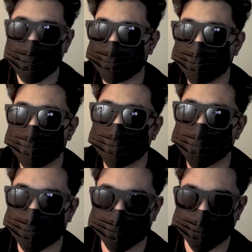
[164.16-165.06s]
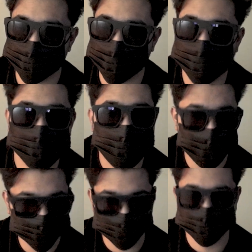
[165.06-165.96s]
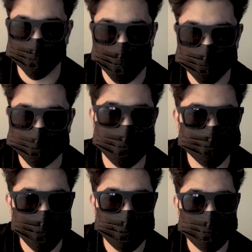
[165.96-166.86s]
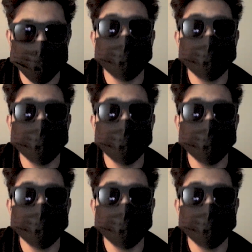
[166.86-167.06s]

might feel sheltered and ostracized right now,